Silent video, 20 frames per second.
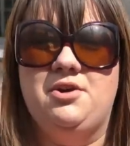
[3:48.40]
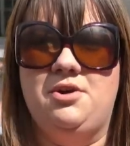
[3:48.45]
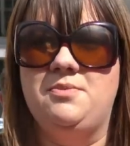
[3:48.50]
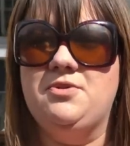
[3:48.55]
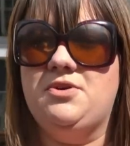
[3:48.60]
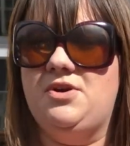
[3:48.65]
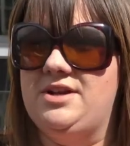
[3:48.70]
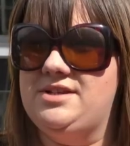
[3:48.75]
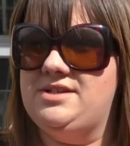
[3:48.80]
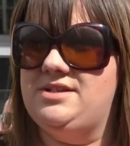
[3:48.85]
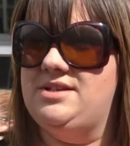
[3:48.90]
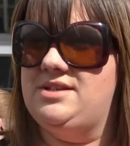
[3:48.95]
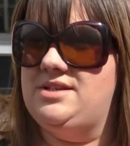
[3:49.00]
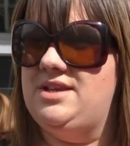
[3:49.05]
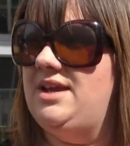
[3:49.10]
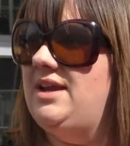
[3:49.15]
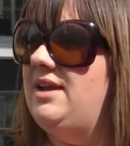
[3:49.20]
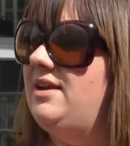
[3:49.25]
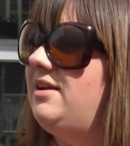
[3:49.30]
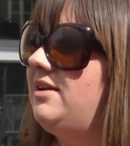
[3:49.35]
come across and
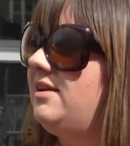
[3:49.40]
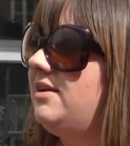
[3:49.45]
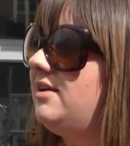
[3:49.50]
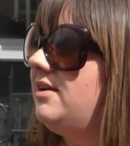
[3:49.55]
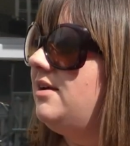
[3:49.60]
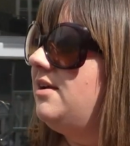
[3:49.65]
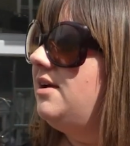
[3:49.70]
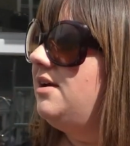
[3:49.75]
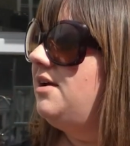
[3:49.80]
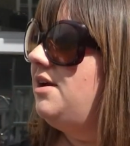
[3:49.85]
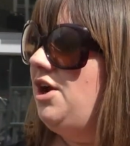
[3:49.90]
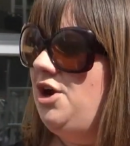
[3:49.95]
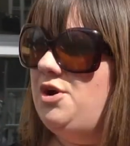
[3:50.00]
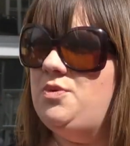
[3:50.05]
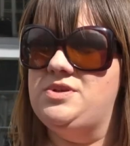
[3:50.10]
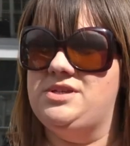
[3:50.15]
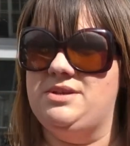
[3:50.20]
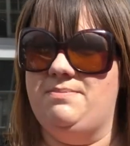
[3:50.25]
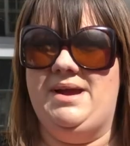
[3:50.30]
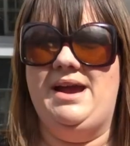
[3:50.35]
see who it
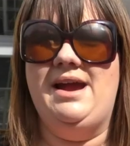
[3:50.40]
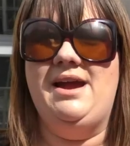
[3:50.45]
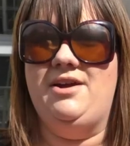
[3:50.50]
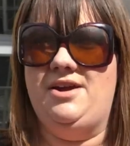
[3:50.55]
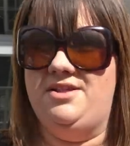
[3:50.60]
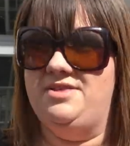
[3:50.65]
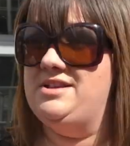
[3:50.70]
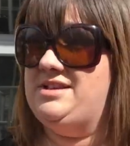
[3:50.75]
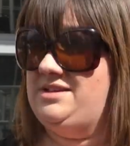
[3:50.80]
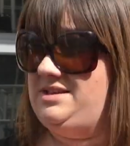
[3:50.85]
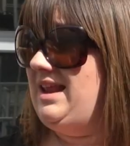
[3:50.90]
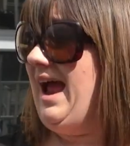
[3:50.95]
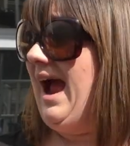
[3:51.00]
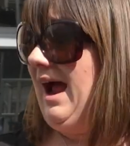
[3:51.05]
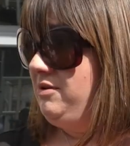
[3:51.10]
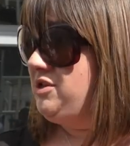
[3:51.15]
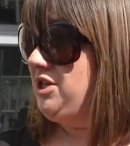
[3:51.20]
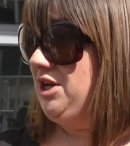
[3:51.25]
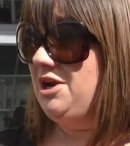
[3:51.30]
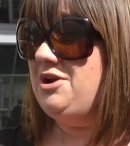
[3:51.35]
was about, and it's
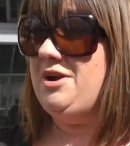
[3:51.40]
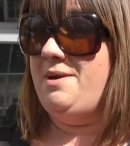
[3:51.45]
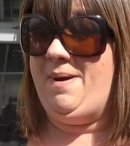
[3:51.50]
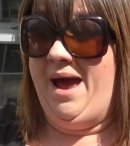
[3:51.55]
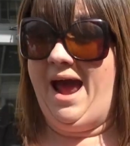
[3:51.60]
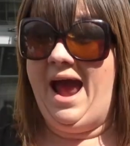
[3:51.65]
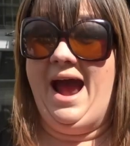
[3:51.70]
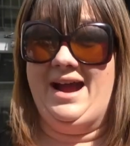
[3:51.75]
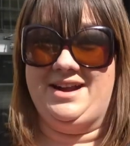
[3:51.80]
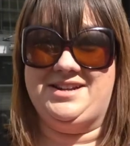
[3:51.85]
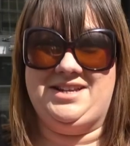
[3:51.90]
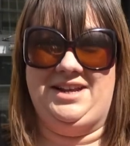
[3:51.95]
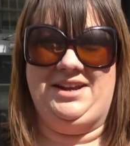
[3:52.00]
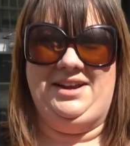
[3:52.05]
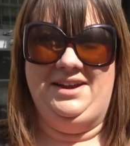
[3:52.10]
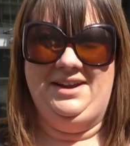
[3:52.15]
absolutely packed.